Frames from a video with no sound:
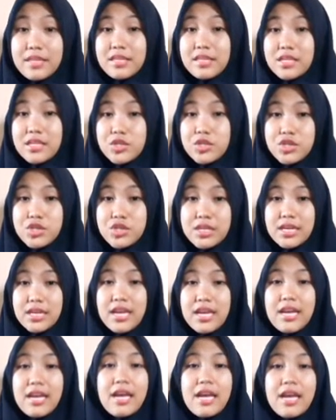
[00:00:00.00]
Teaching
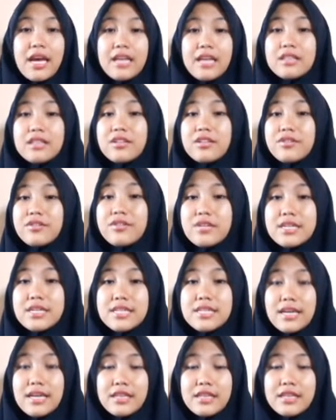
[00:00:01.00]
and
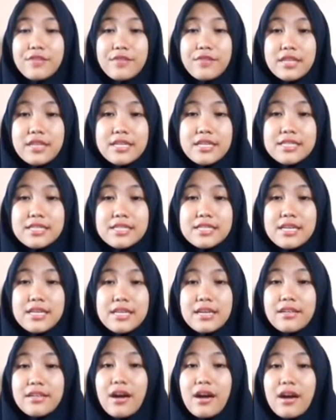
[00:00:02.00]
learning activities
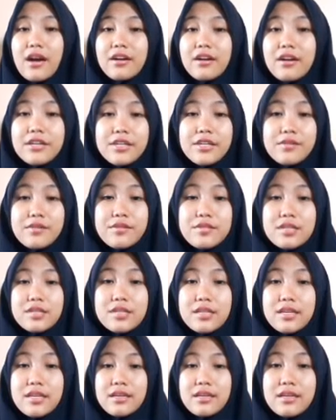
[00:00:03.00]
that are
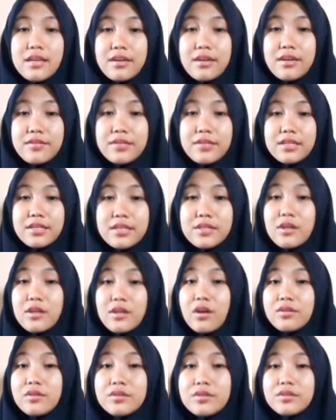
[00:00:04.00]
usually carried
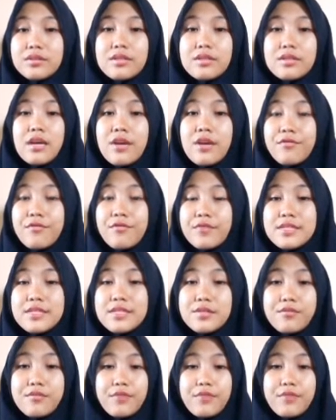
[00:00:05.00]
out
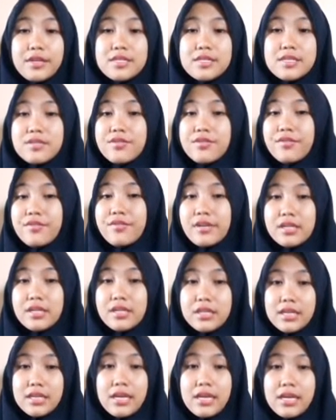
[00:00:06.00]
face-to-face
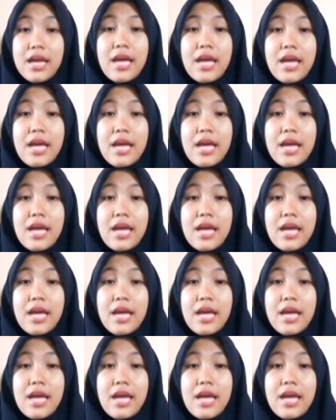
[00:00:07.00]
directly,